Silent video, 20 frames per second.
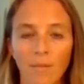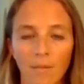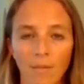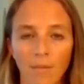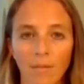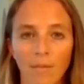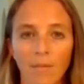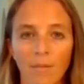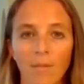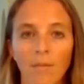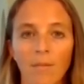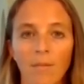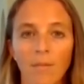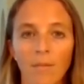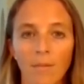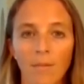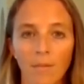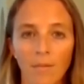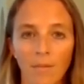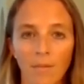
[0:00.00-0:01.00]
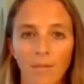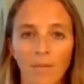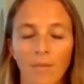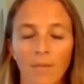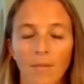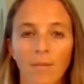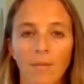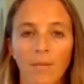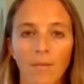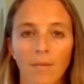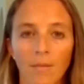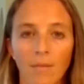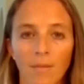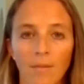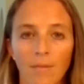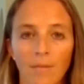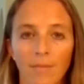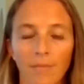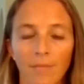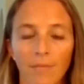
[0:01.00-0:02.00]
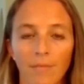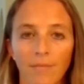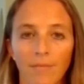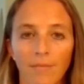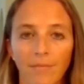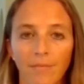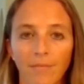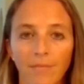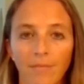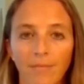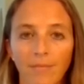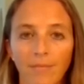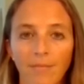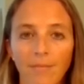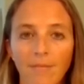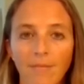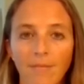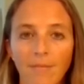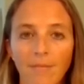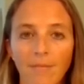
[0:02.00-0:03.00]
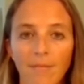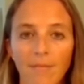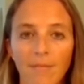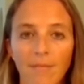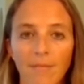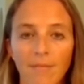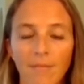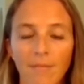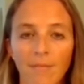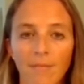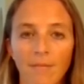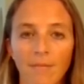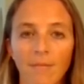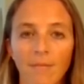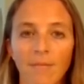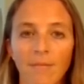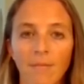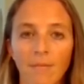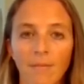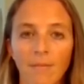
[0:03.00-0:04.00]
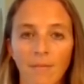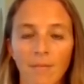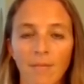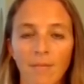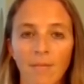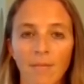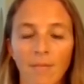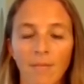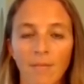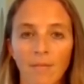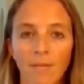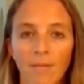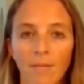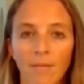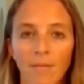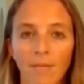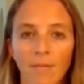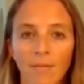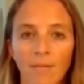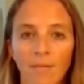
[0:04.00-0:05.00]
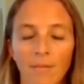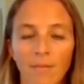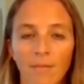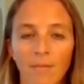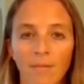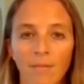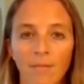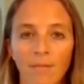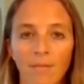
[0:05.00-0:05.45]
[no speech]